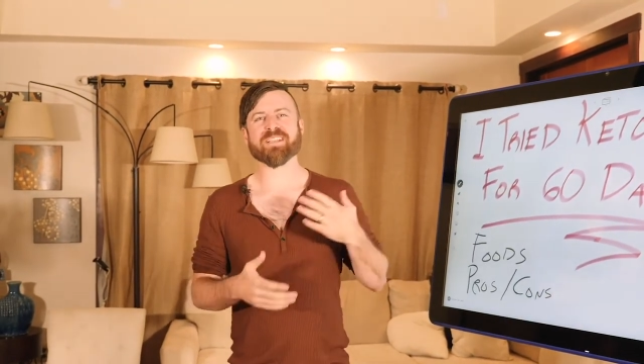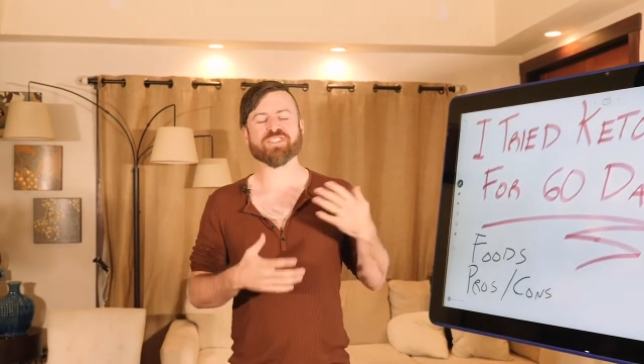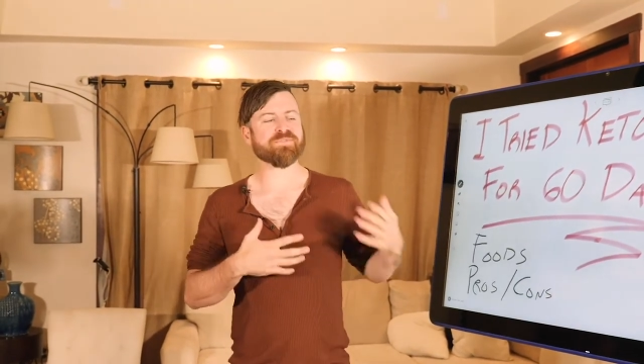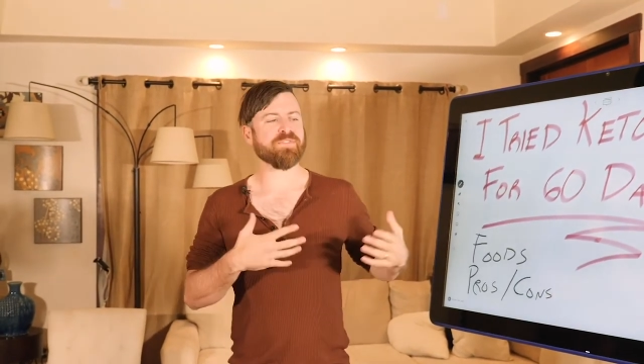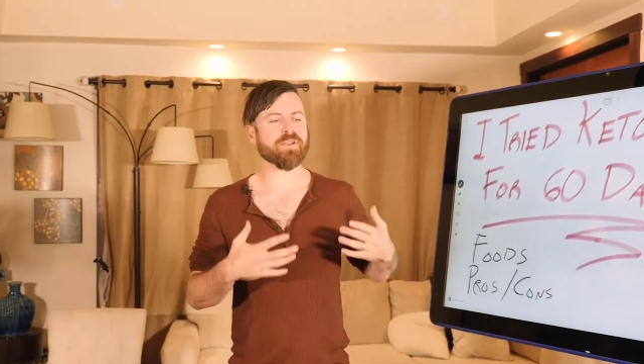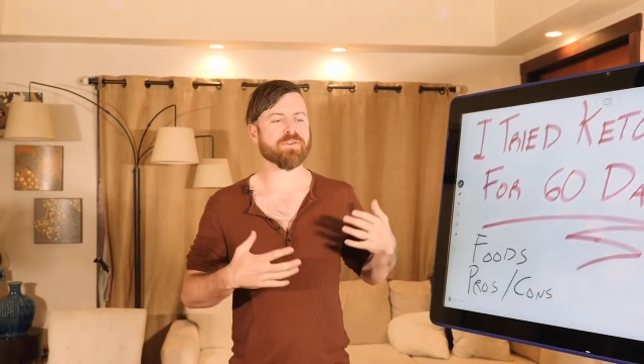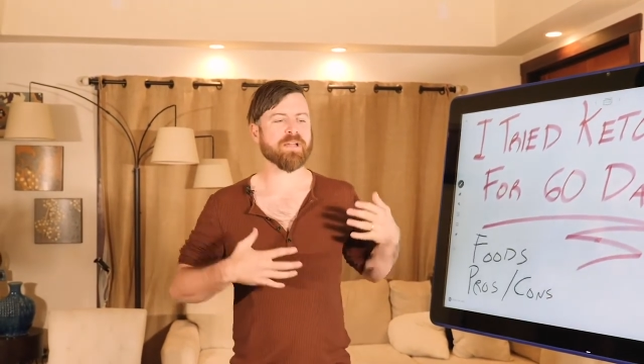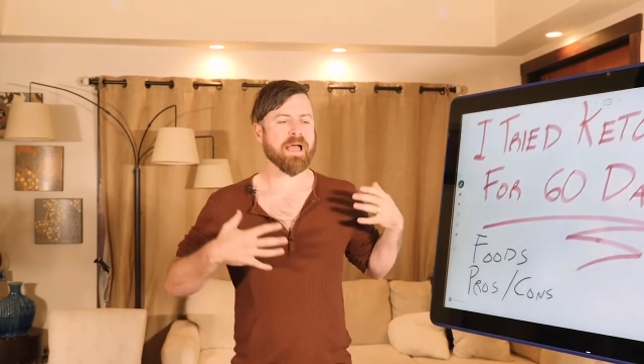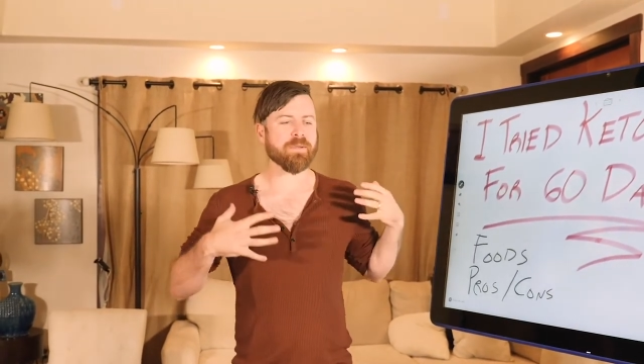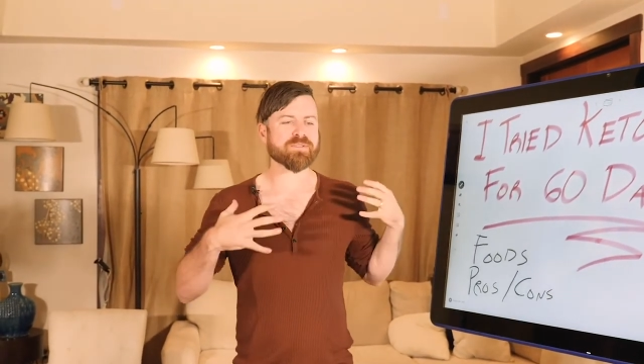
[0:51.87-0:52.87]
I just
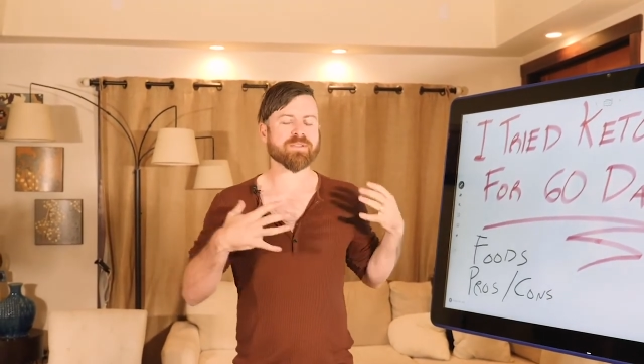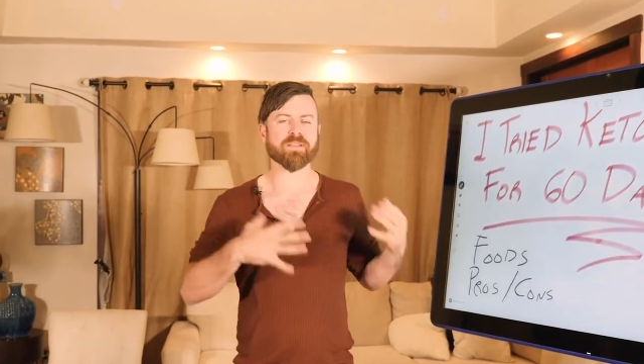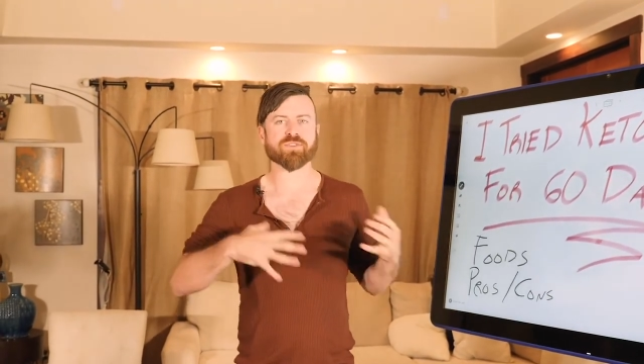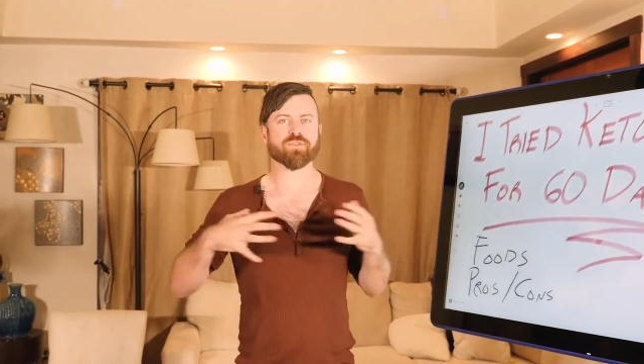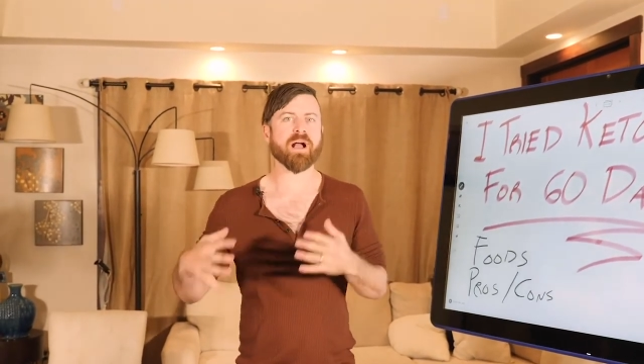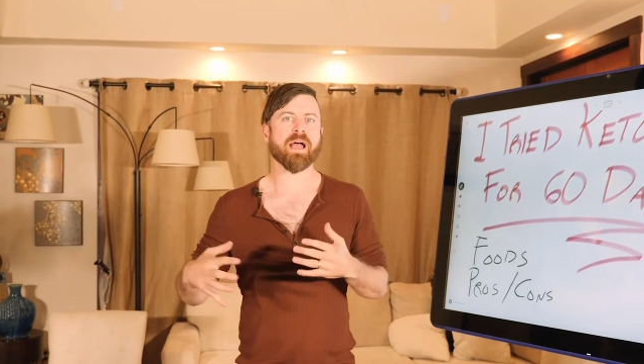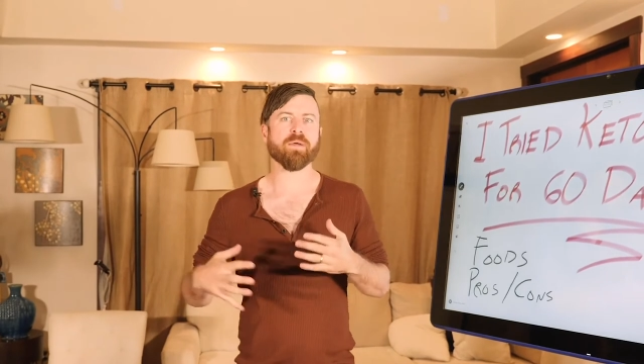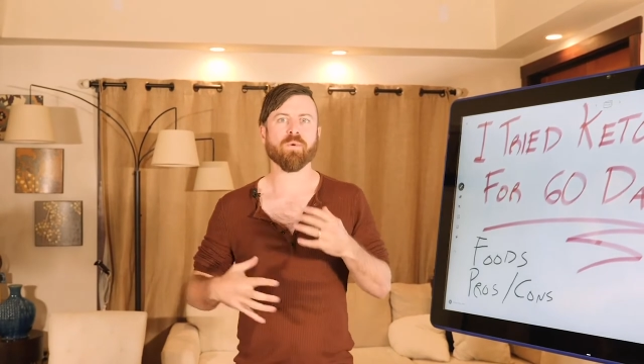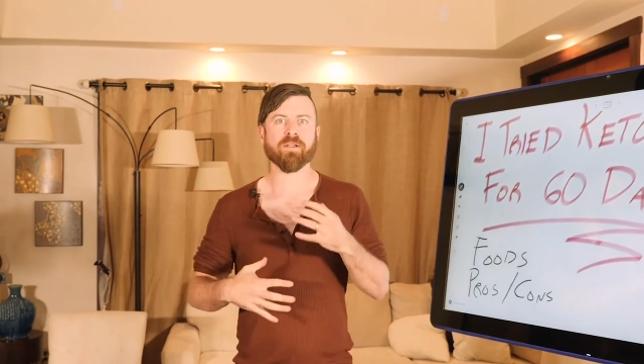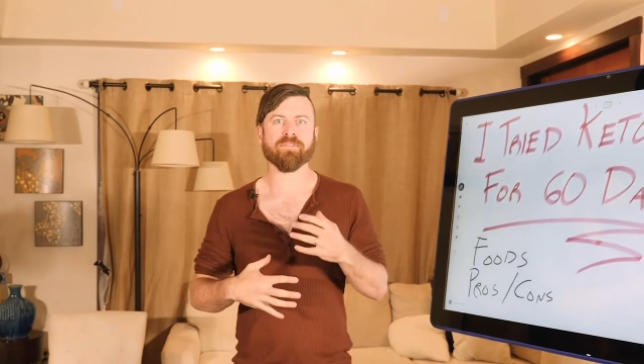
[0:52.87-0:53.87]
figured I was gonna
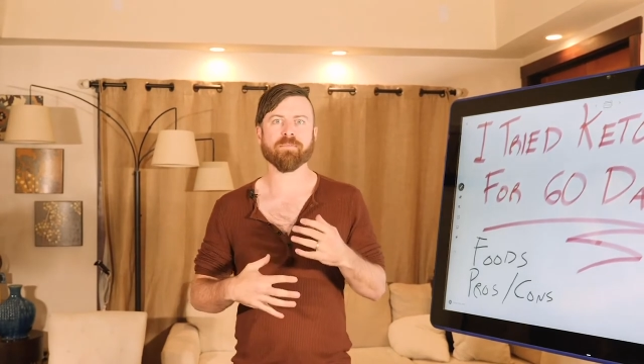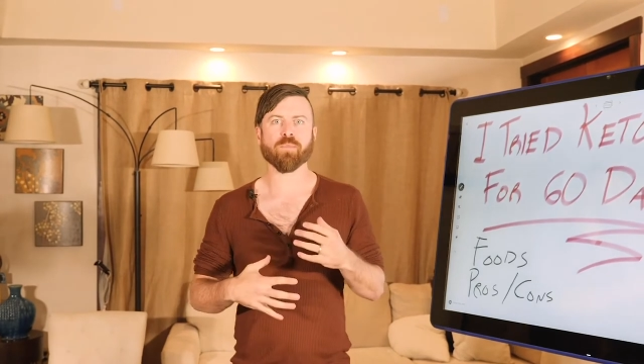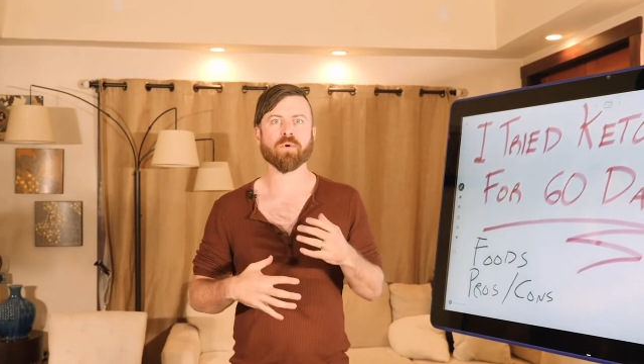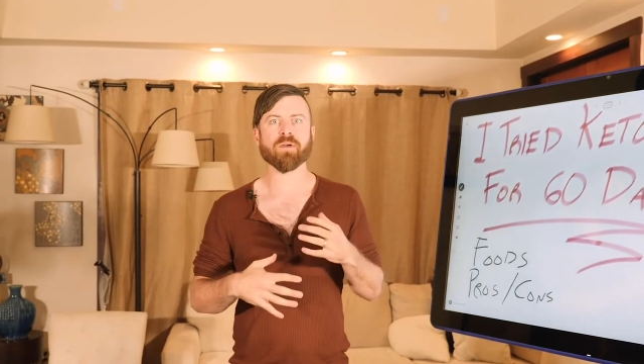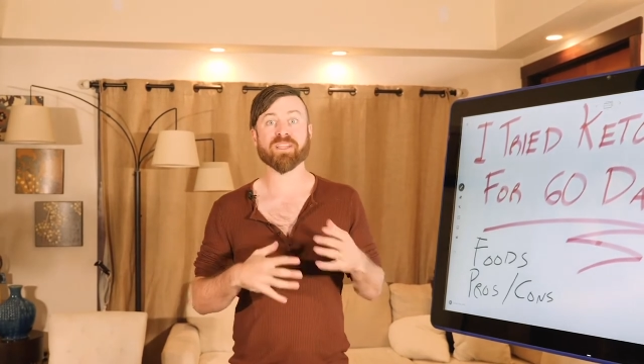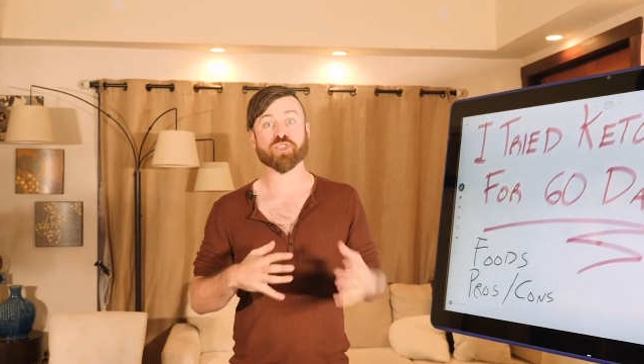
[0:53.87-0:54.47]
try one of the more